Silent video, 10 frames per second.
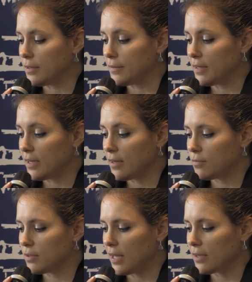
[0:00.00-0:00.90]
that
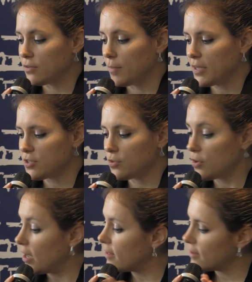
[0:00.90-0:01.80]
I would like to mention,
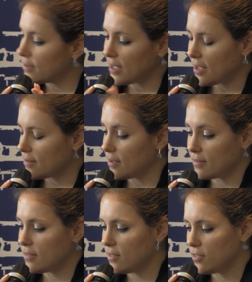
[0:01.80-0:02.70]
I came
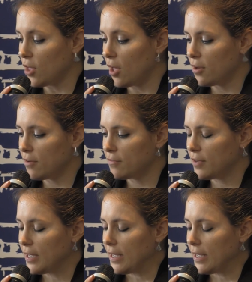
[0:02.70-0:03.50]
at the thought of,